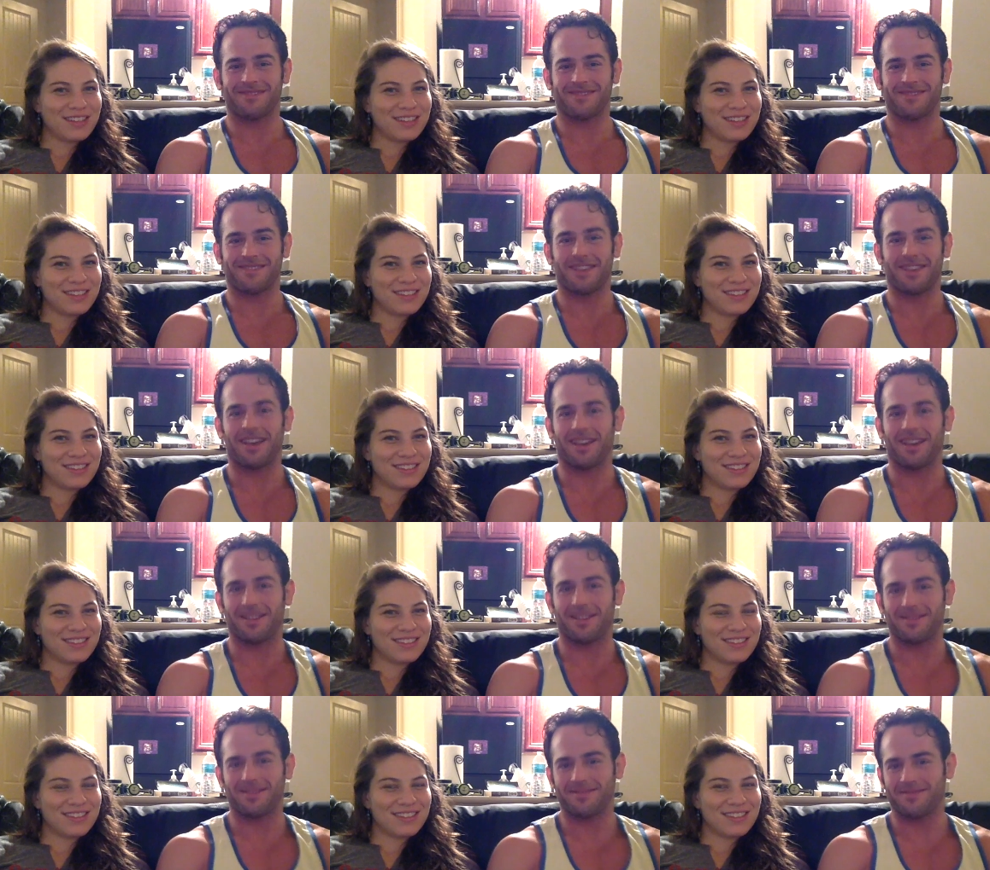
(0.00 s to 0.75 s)
Speaker 1: Yeah.
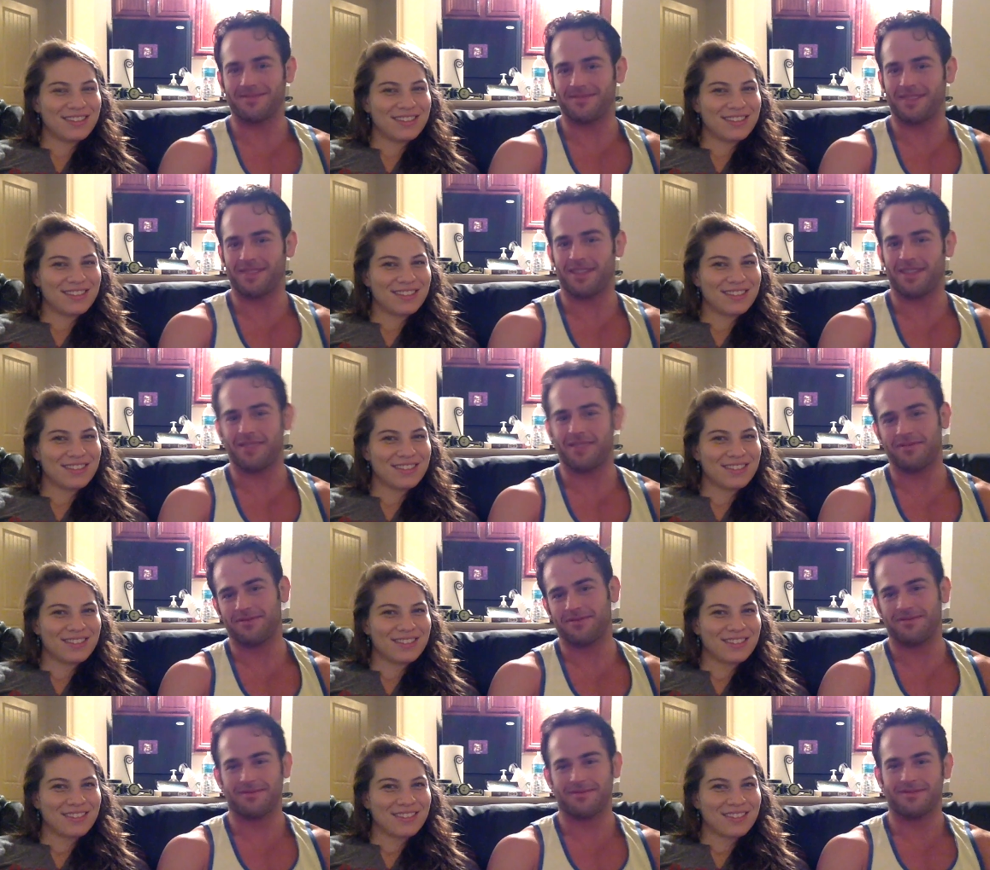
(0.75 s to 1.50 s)

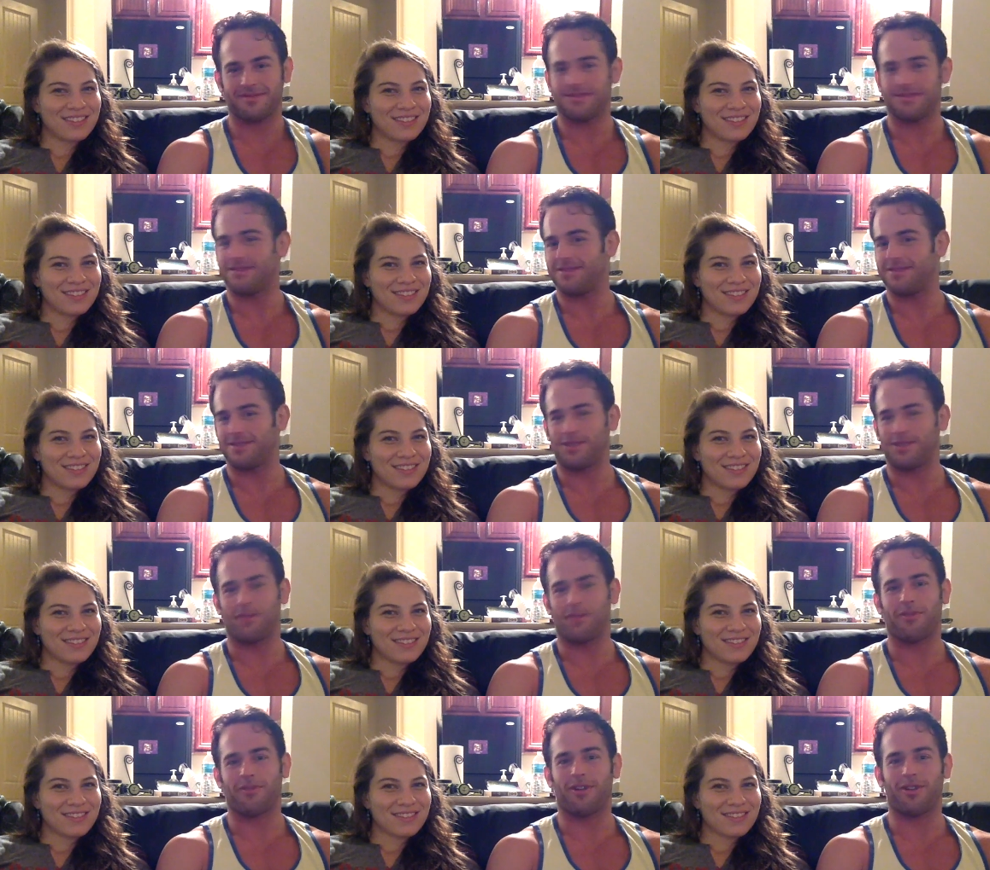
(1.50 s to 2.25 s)

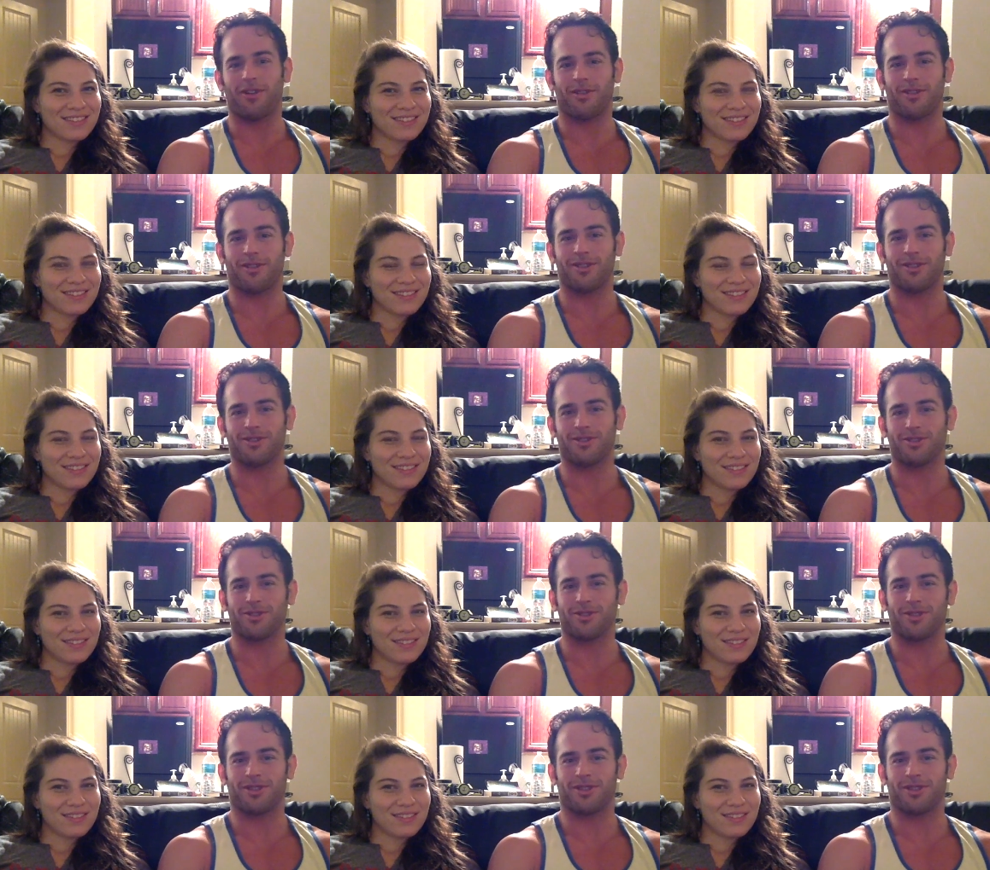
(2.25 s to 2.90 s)
Don't follow her too